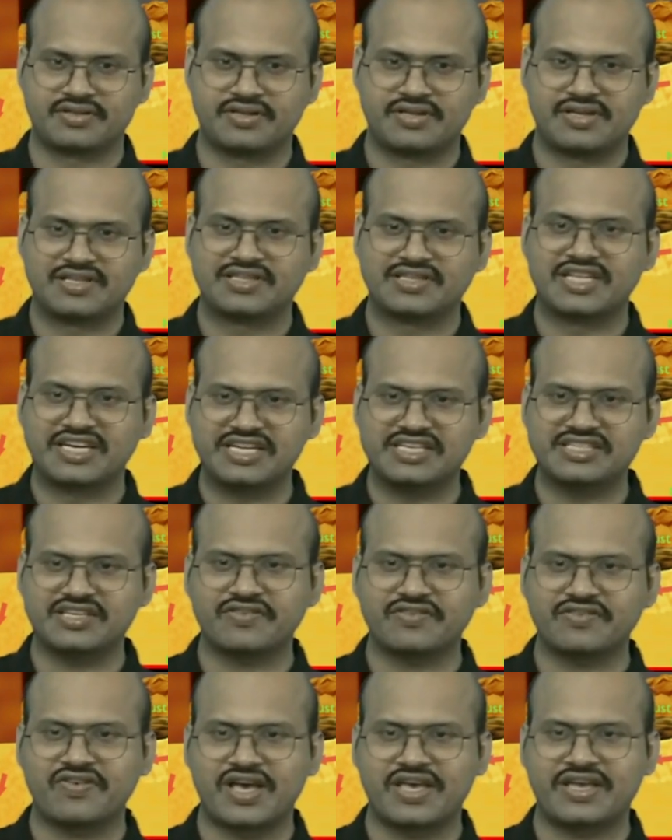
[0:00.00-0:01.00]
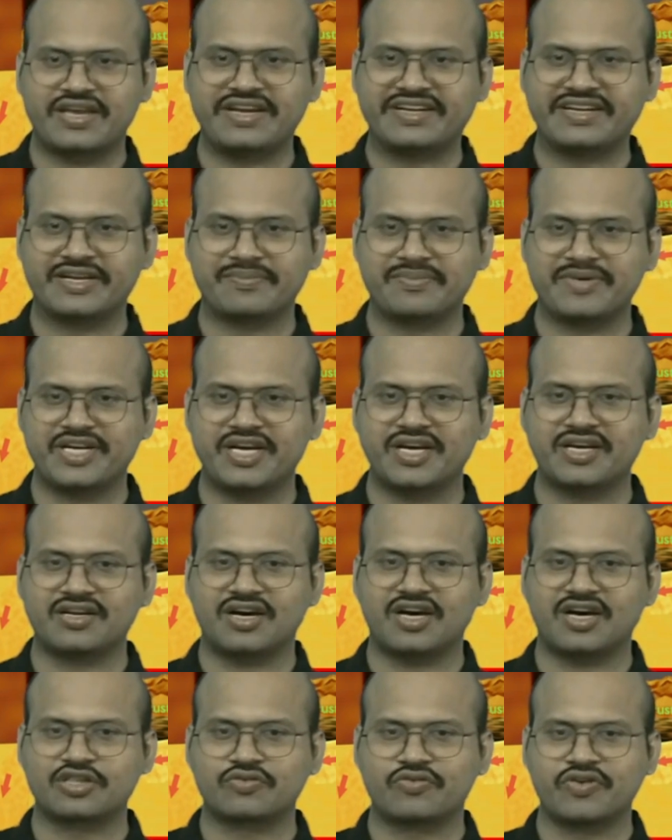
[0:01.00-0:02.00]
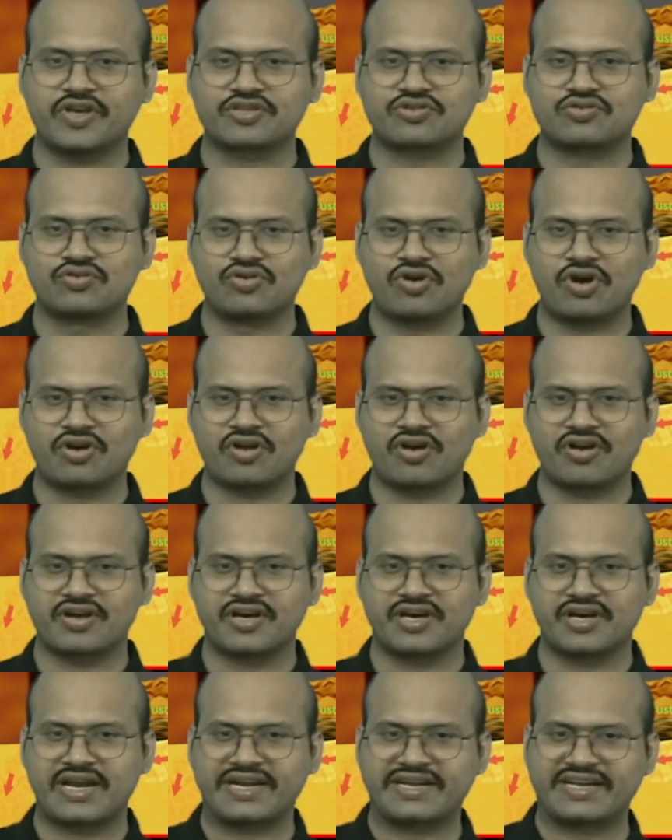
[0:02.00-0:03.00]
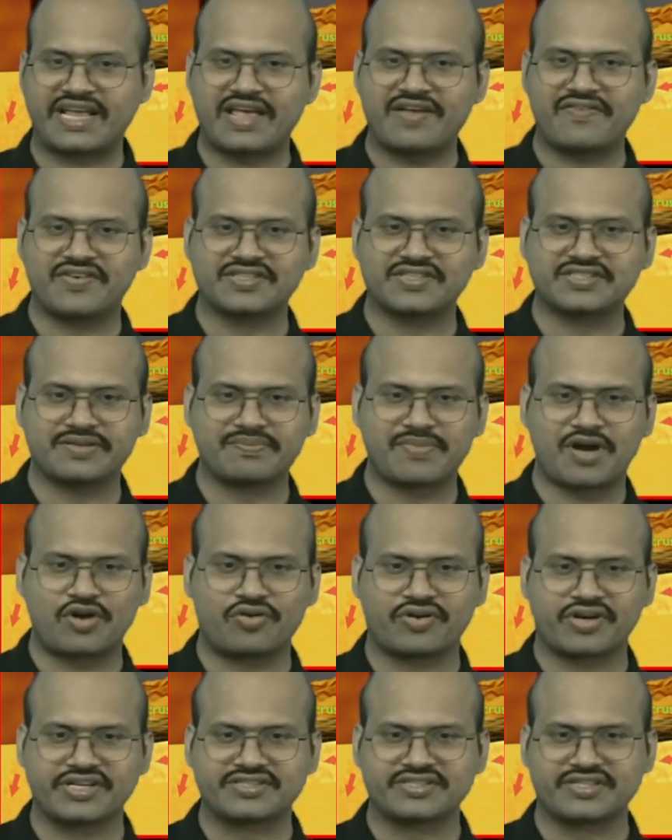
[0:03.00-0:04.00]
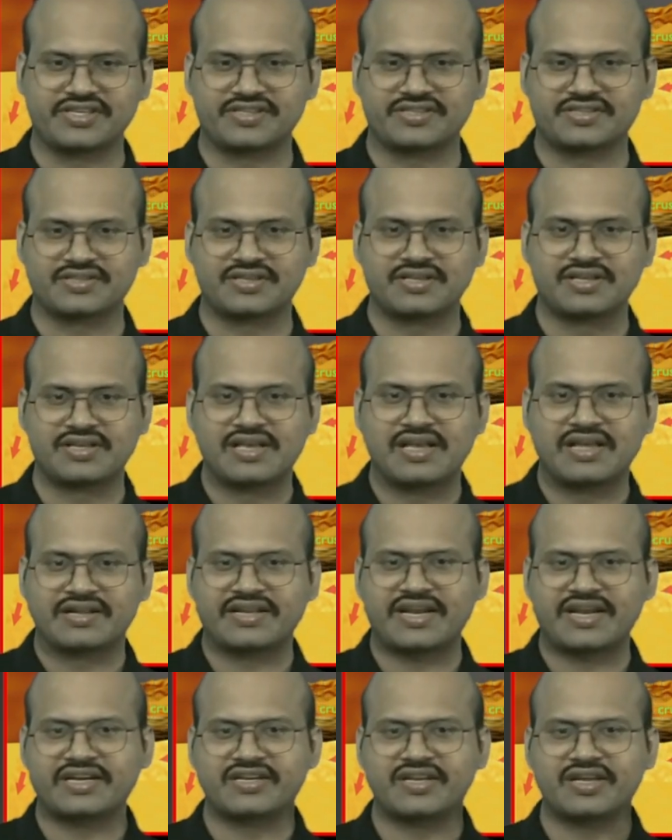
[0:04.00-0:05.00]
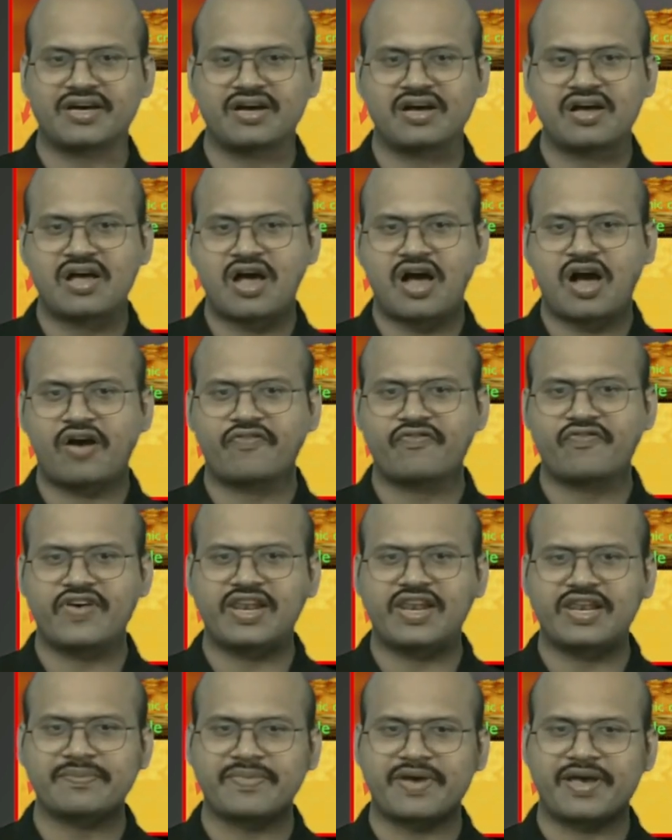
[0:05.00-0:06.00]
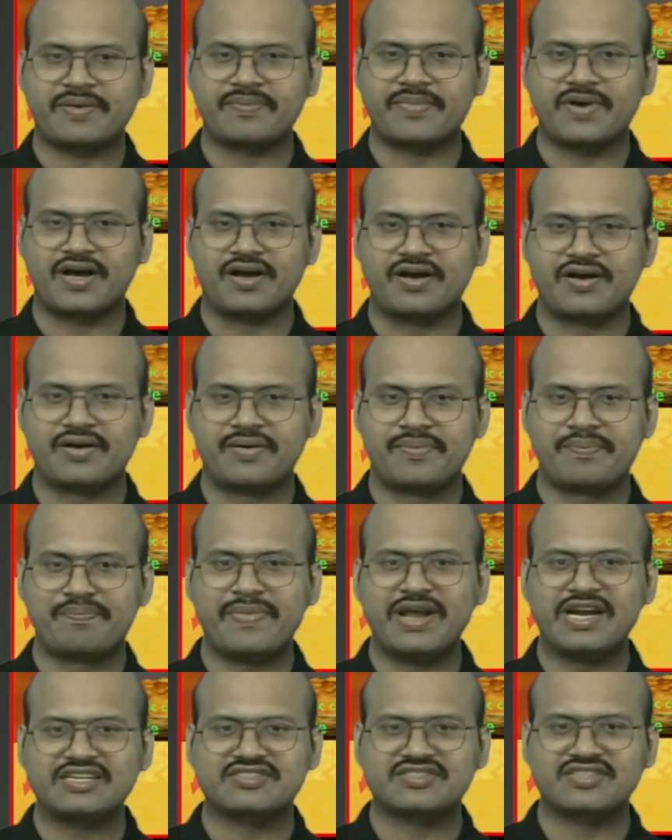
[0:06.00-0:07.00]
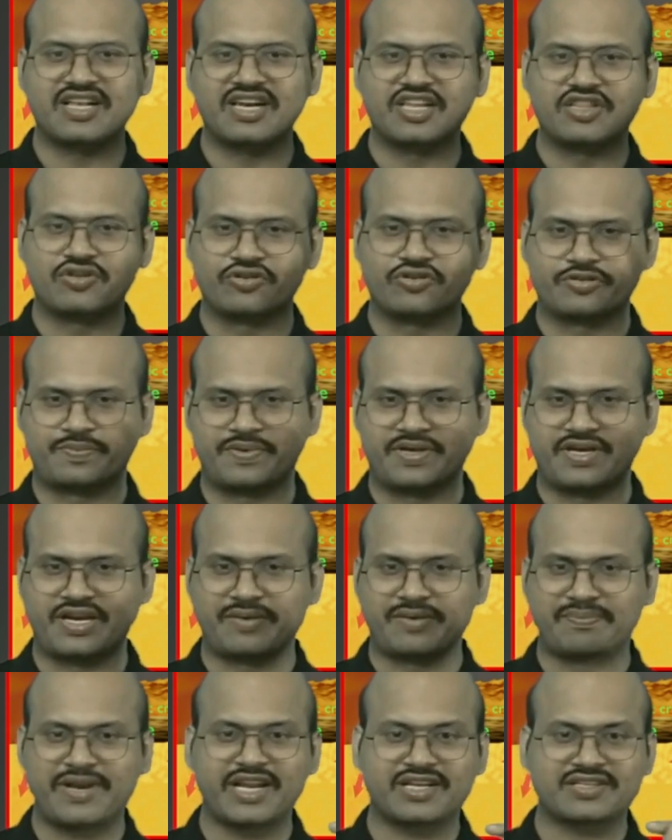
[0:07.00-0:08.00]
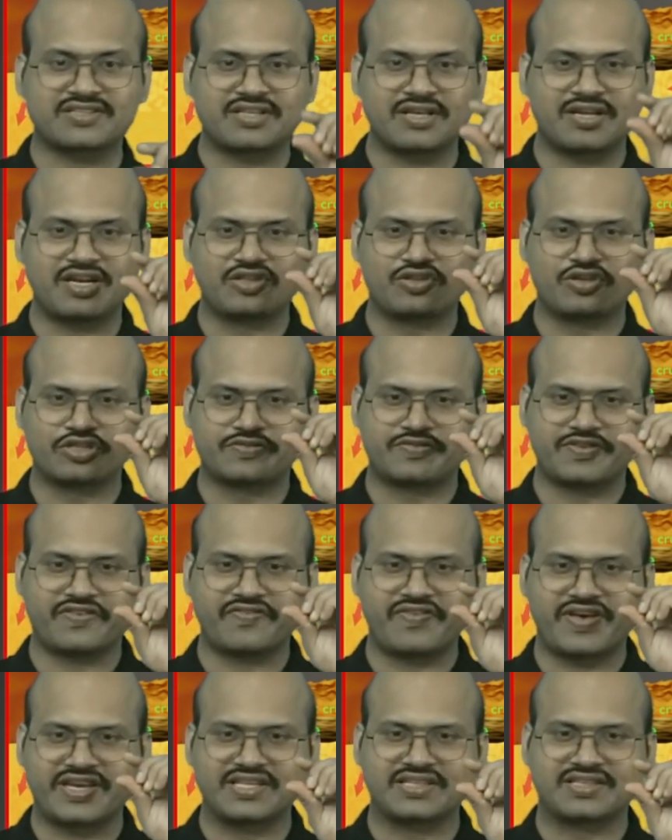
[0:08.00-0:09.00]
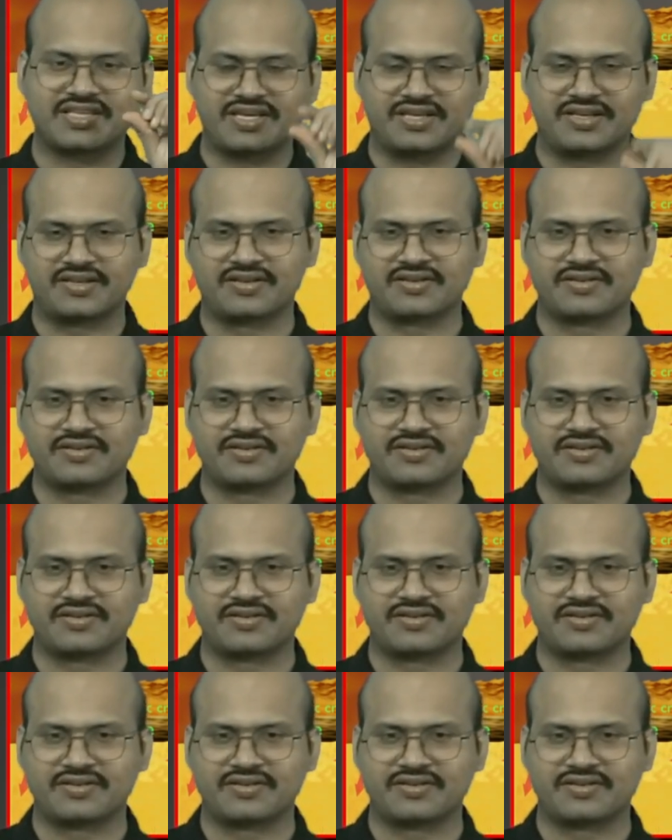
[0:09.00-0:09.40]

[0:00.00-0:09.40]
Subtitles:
The reason why intermediate earthquakes do not occur at diverging boundaries is that the upwelling magma melts the lithosphere and makes the lithosphere very thin.